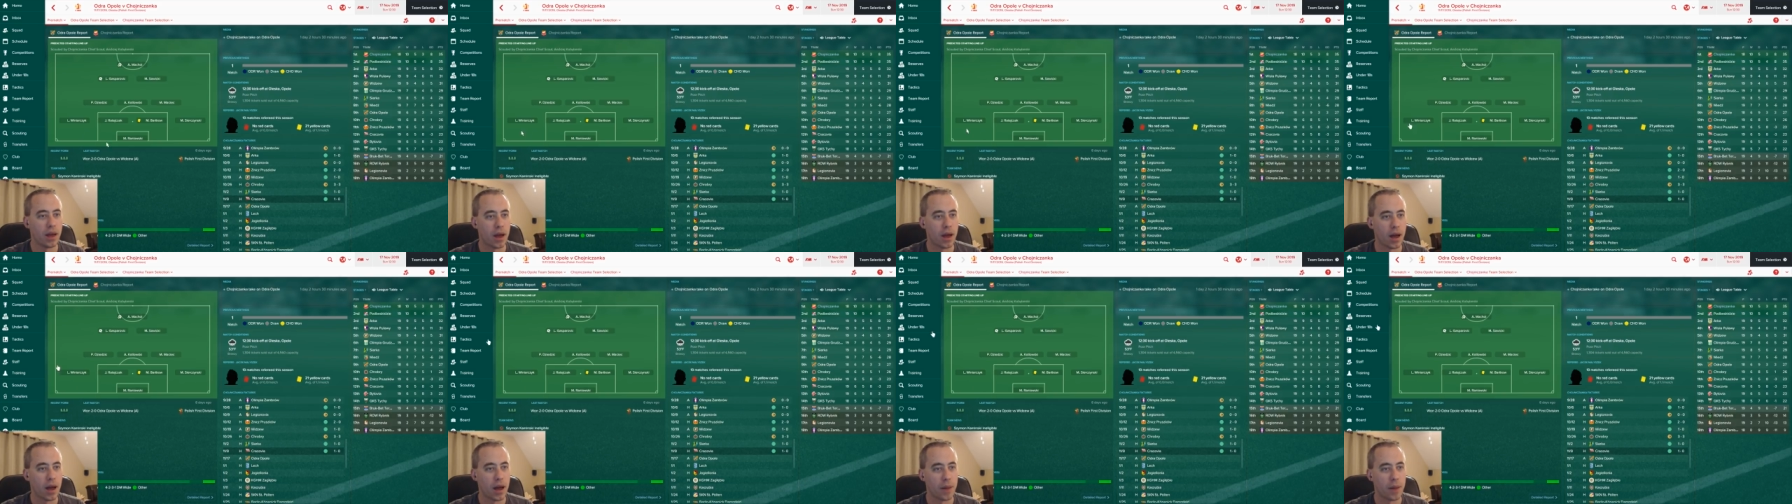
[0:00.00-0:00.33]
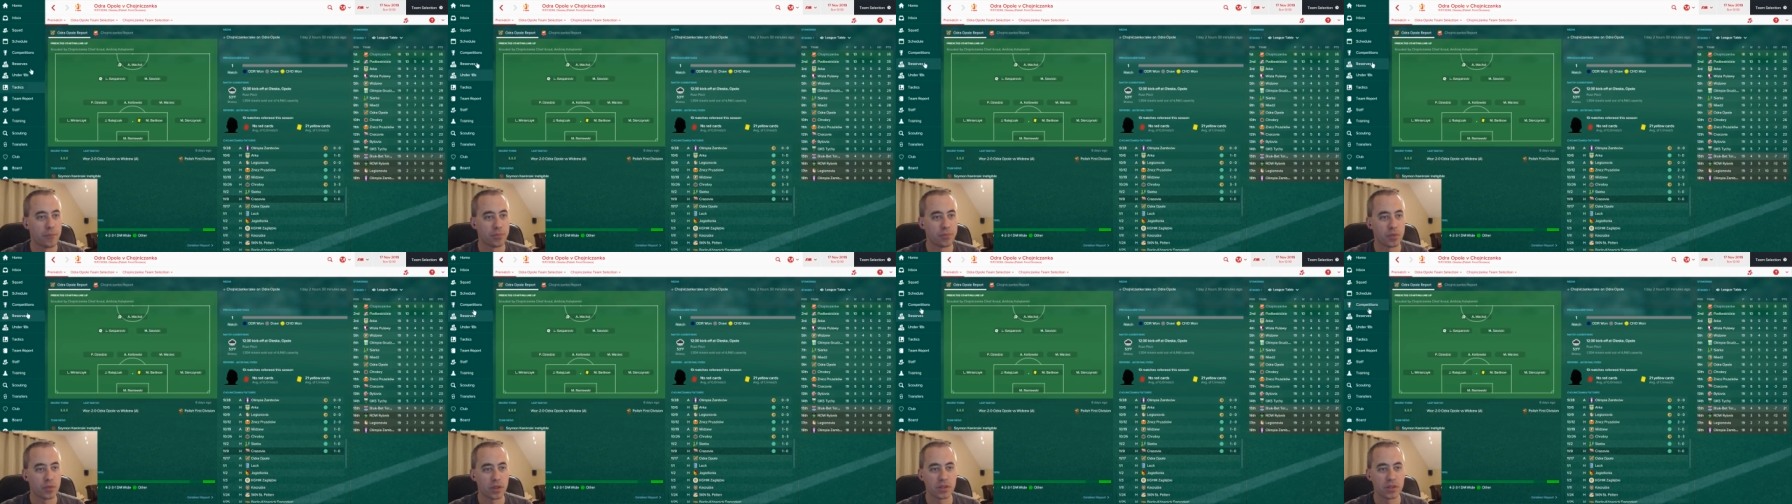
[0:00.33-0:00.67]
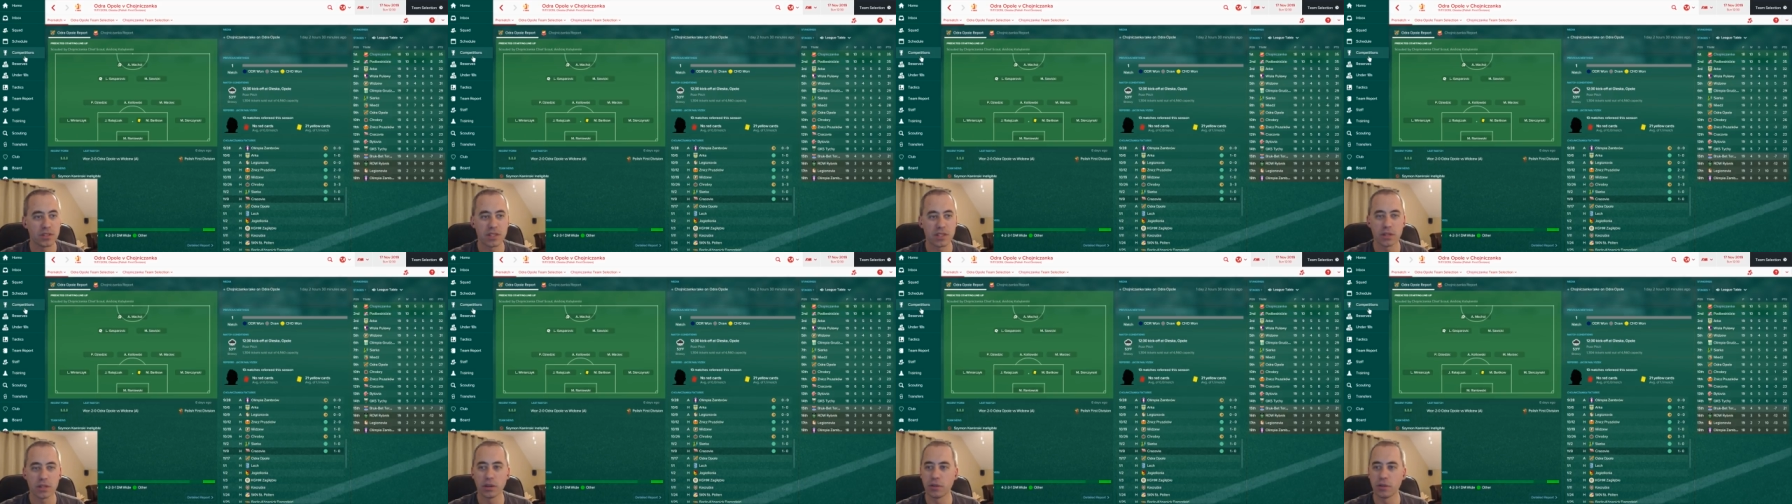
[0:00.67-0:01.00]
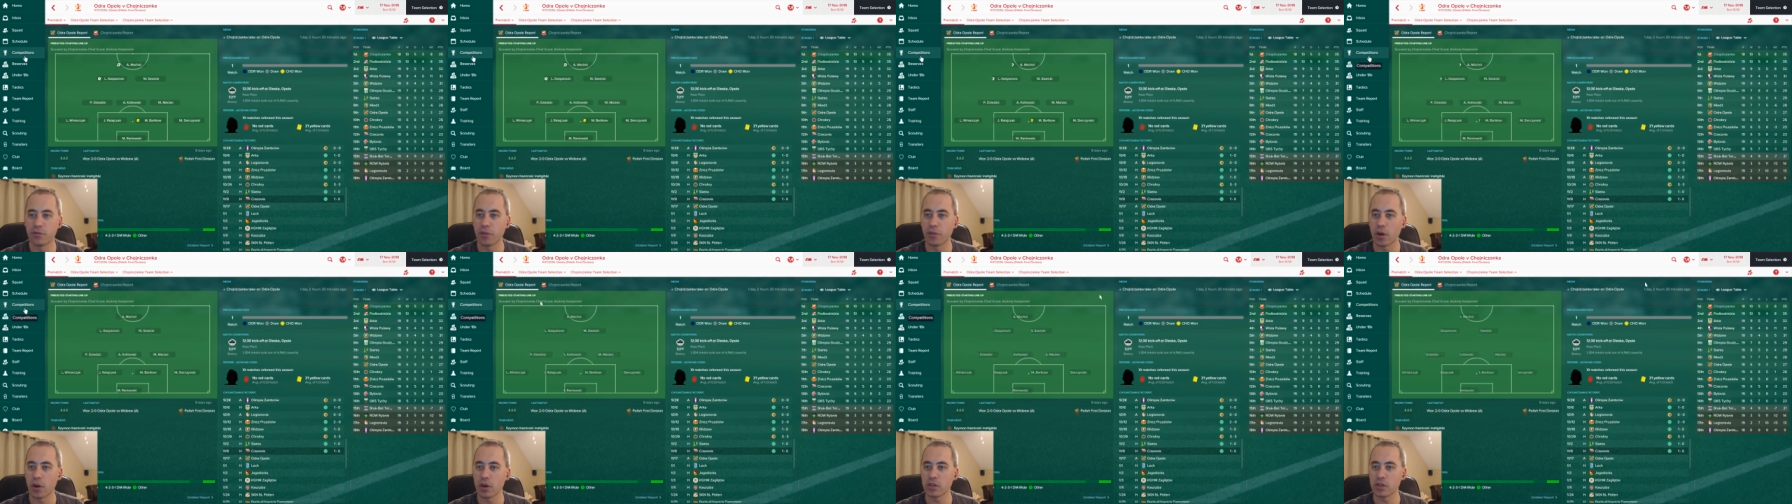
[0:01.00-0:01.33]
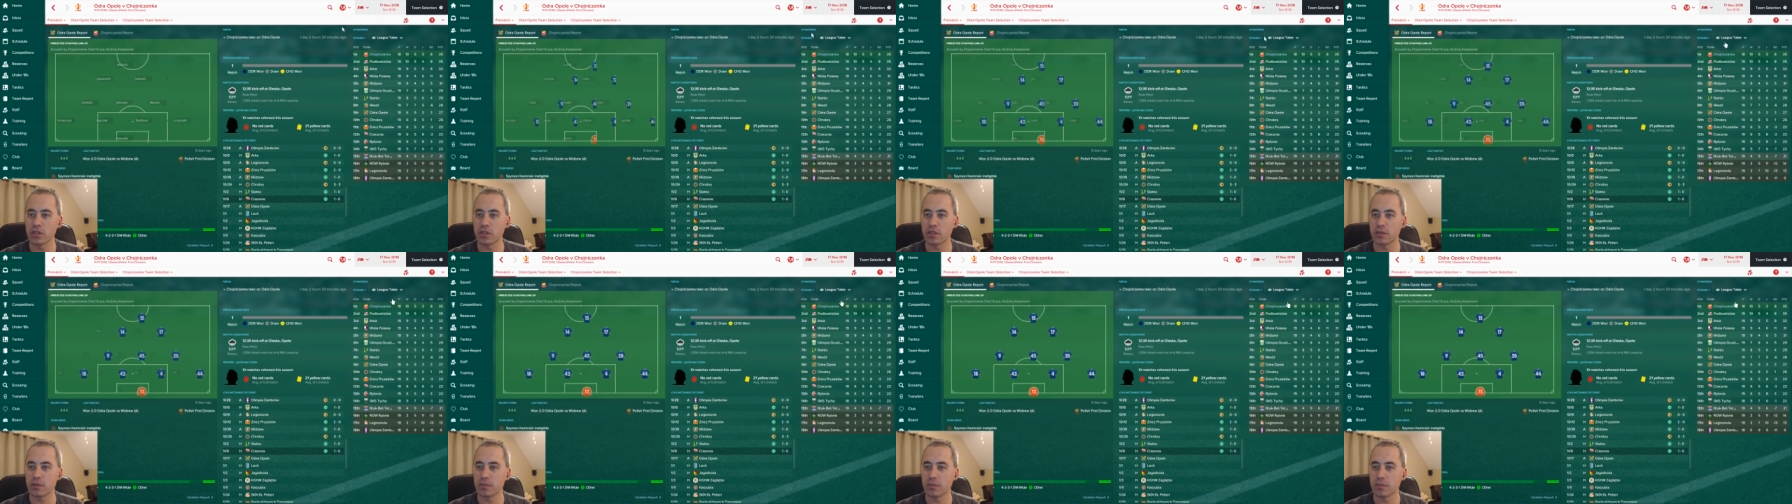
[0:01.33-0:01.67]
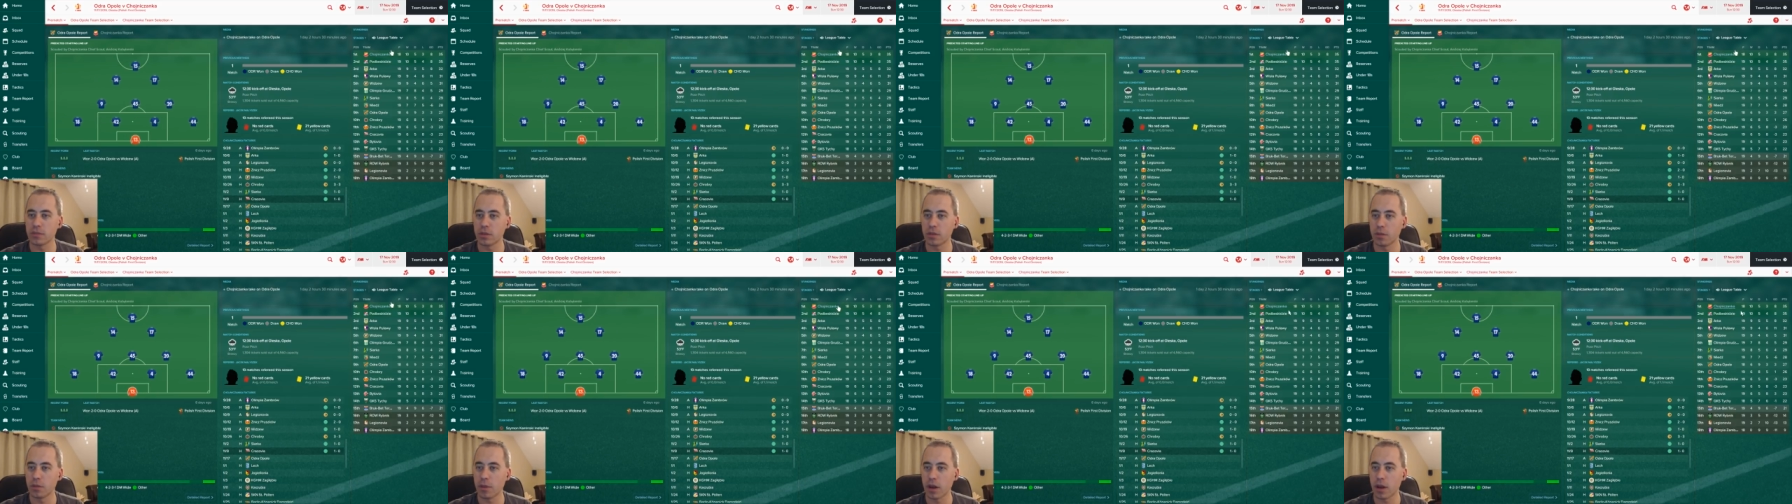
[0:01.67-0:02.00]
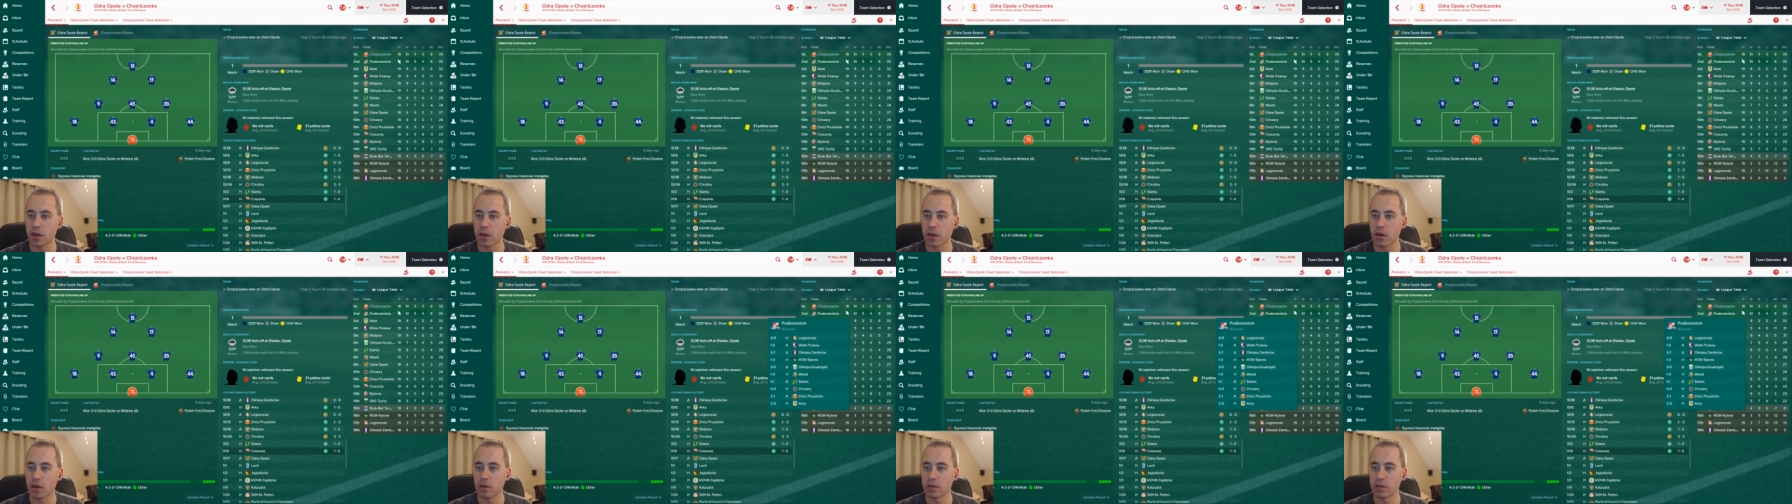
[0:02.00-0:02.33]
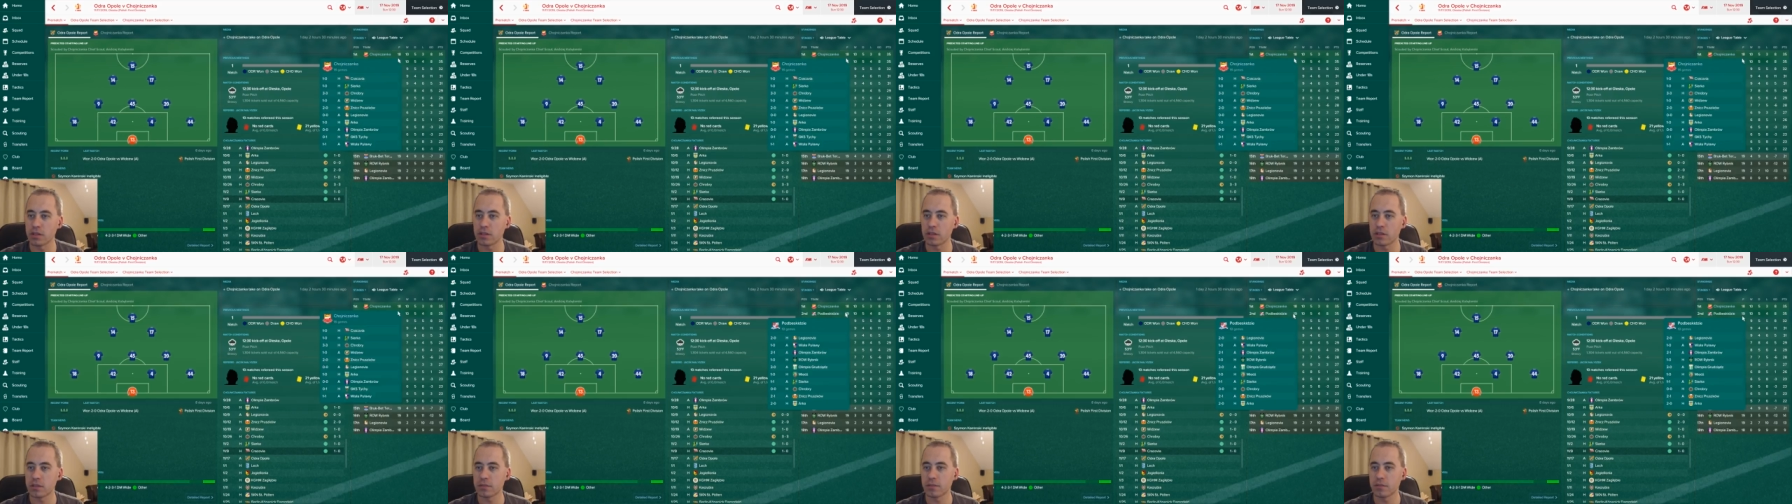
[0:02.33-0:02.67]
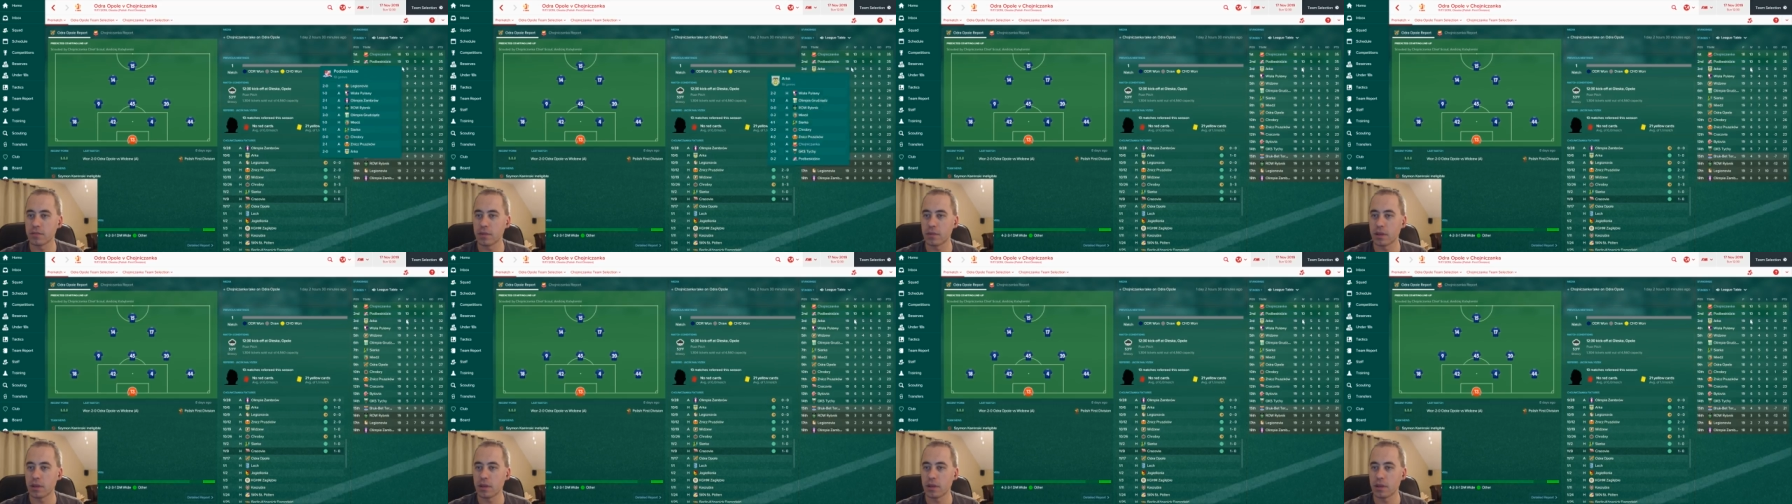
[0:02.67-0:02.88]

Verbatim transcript: Um, still in first, you might notice,